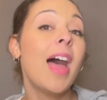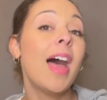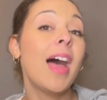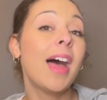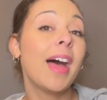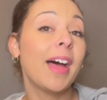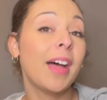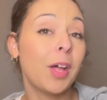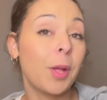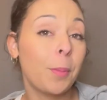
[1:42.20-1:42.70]

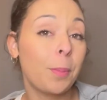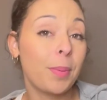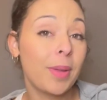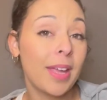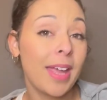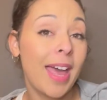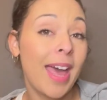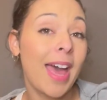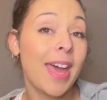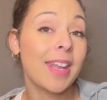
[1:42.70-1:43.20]

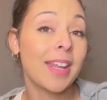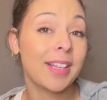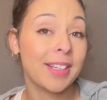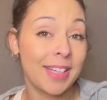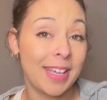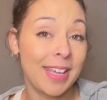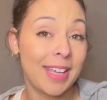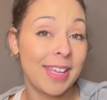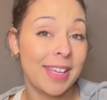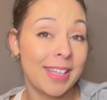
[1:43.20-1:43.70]
helping and a
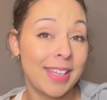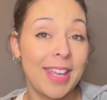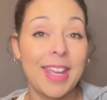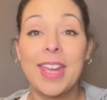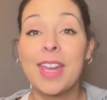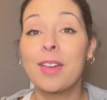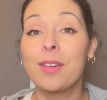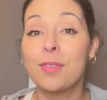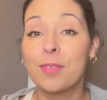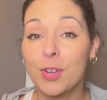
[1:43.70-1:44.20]

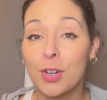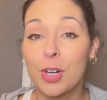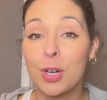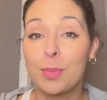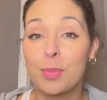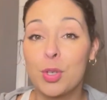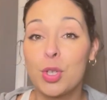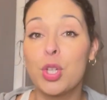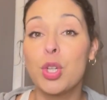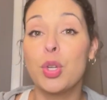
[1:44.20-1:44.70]
linking
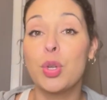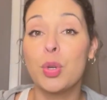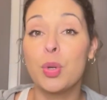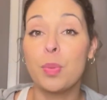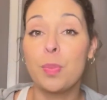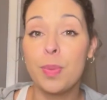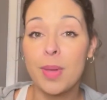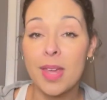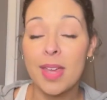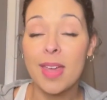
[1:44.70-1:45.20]
verb to
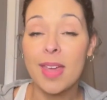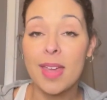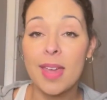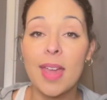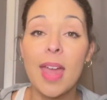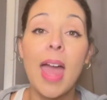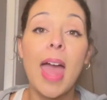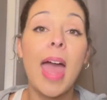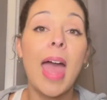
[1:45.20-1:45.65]
be